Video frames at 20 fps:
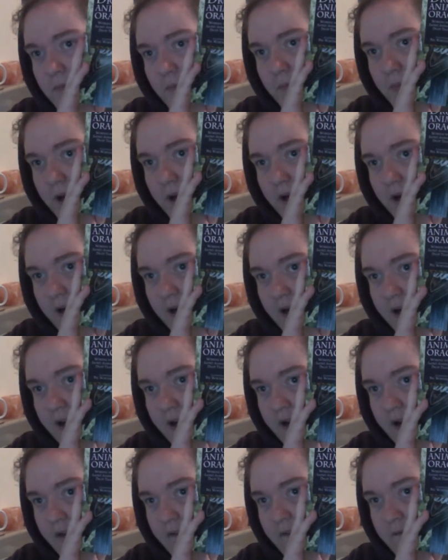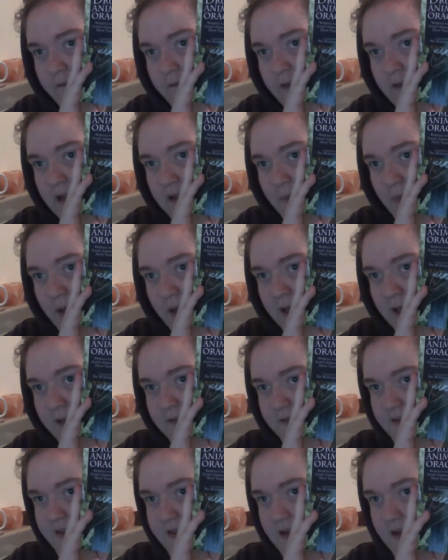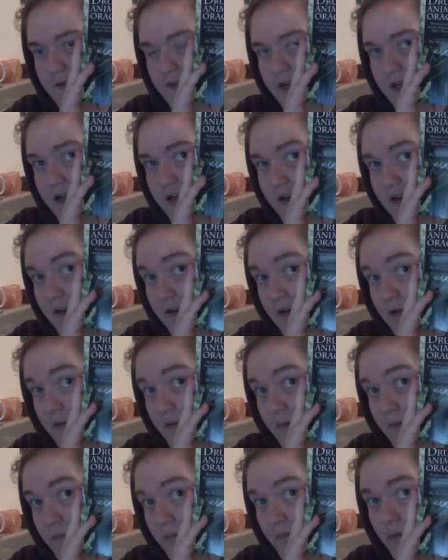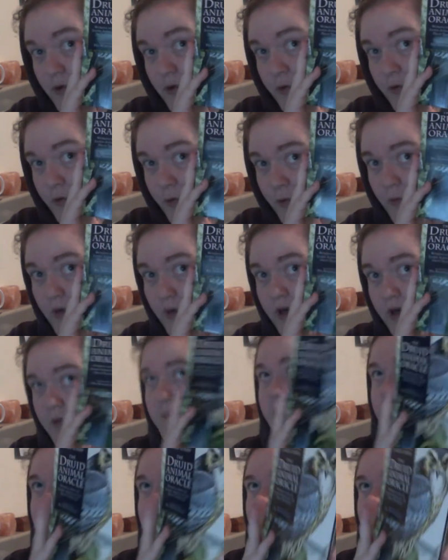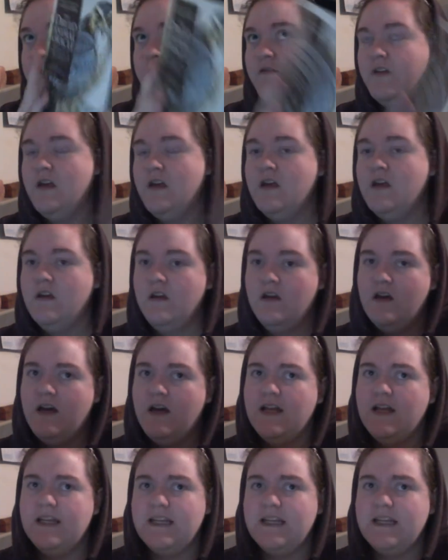by Philip and Stephanie Cargom, who I believe, I